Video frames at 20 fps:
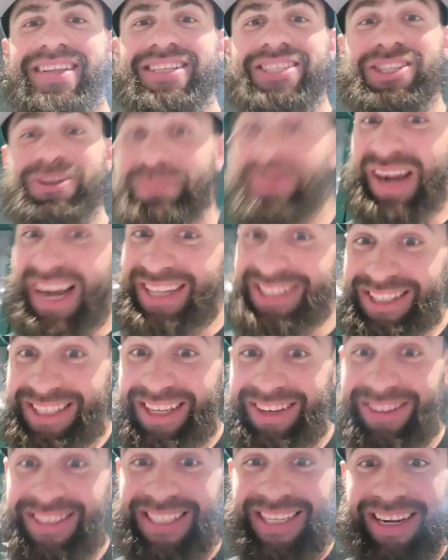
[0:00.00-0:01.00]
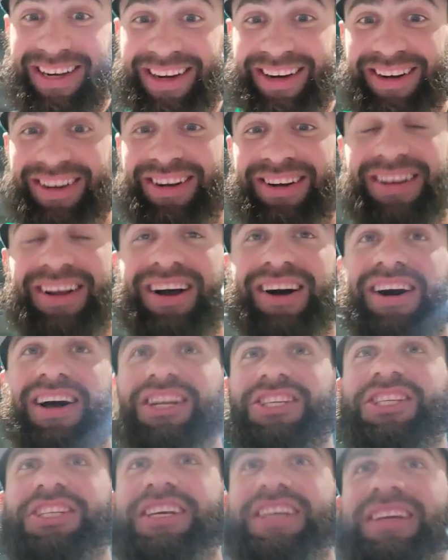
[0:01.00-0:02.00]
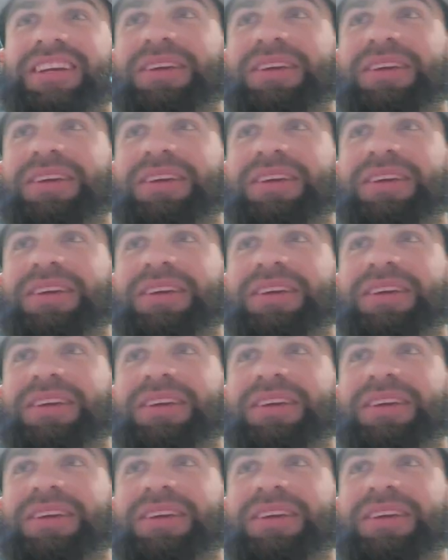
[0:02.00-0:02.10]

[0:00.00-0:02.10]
Surprised he was here, honestly.